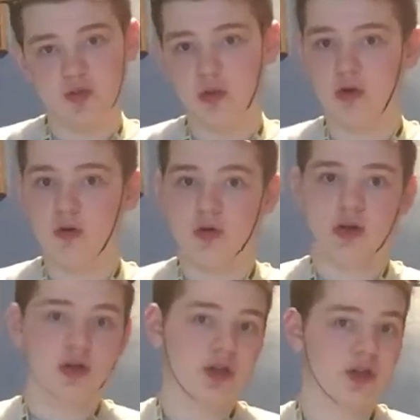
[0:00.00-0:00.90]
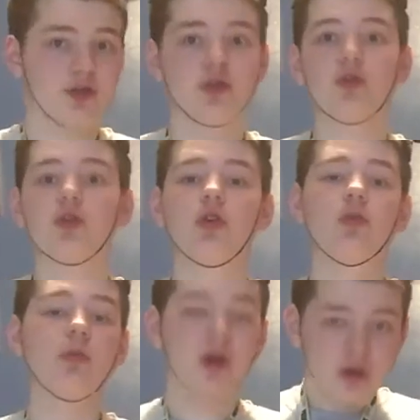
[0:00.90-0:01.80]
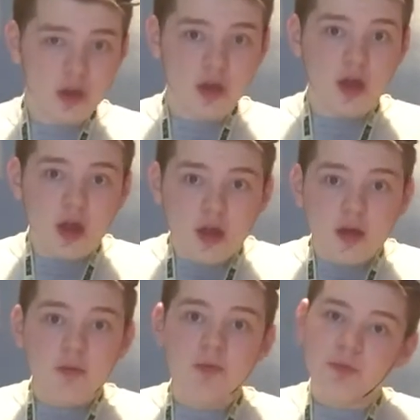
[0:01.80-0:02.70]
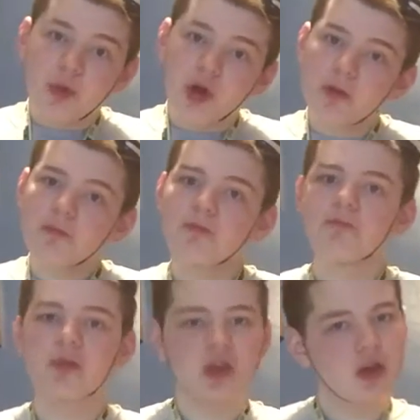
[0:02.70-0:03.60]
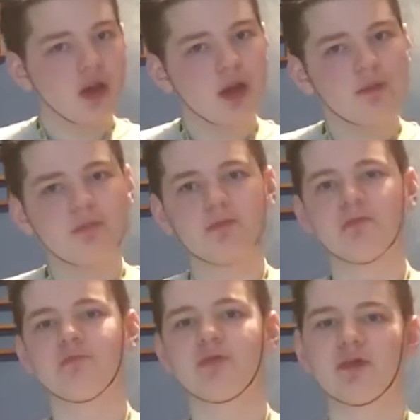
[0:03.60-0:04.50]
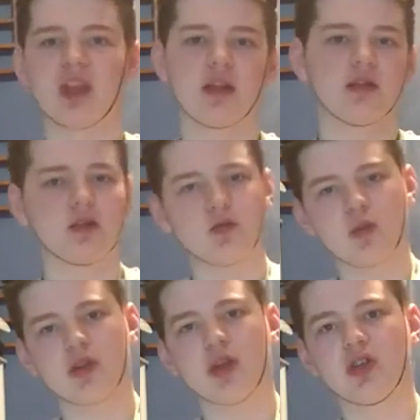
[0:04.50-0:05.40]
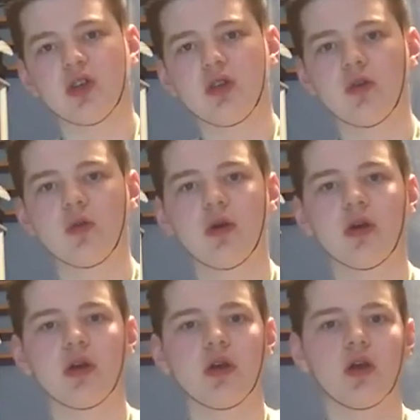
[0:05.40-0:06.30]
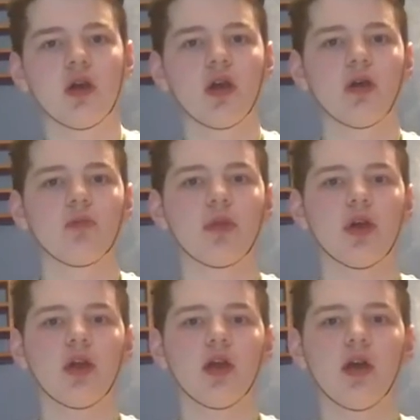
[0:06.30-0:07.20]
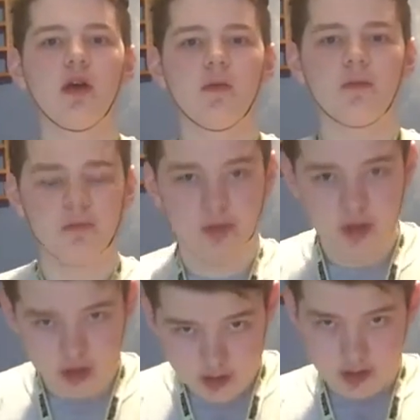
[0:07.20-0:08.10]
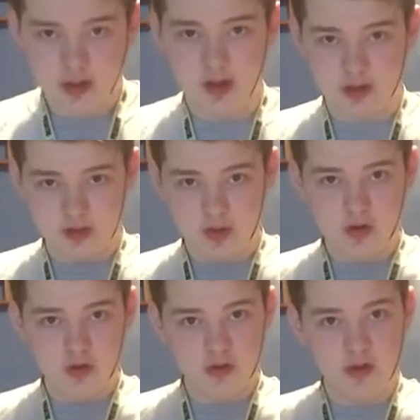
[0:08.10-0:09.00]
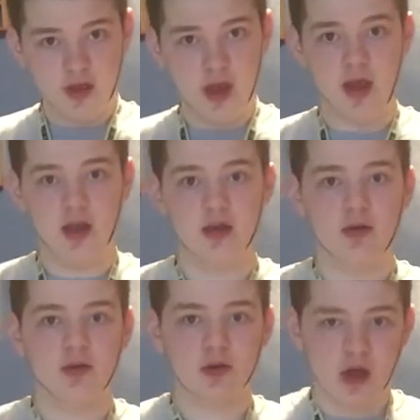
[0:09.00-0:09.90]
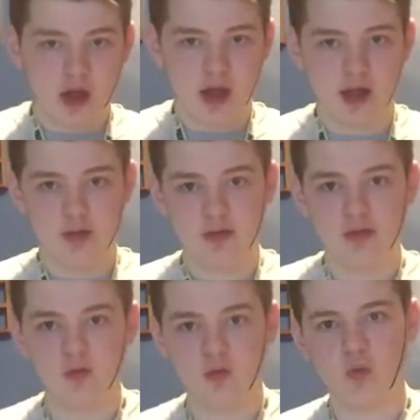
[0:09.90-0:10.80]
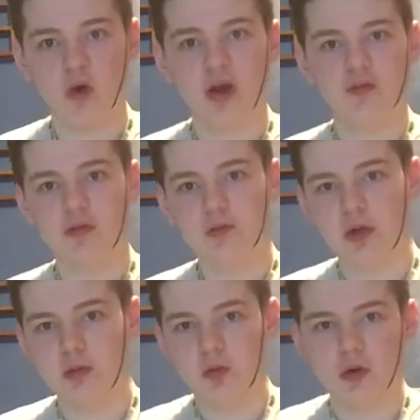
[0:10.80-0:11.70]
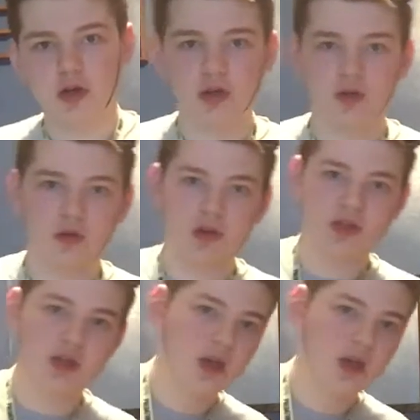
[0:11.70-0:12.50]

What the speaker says: well, YouTube. But, yeah, that's what they should do, really. But anyhow, that's all, and quite a few people want to do this